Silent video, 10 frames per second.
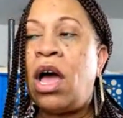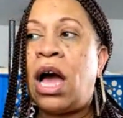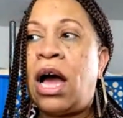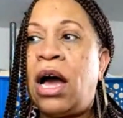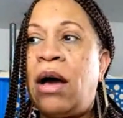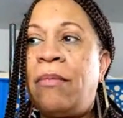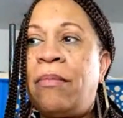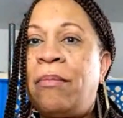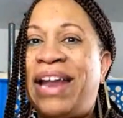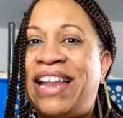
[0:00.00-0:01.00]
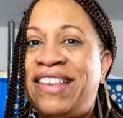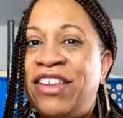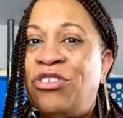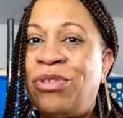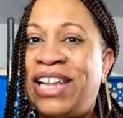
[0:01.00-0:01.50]
But I
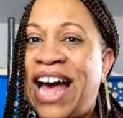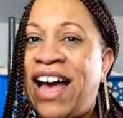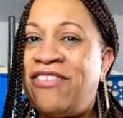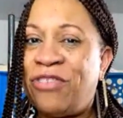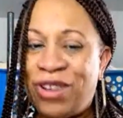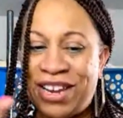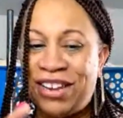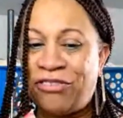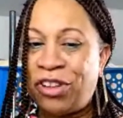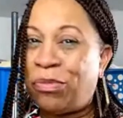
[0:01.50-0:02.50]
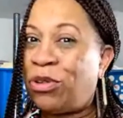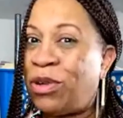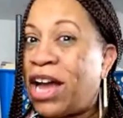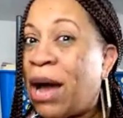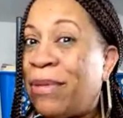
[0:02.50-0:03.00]
did do a live on the difference
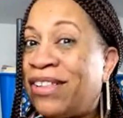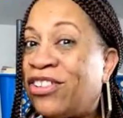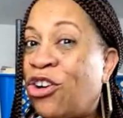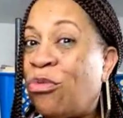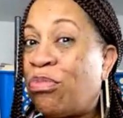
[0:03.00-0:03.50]
between comment sold,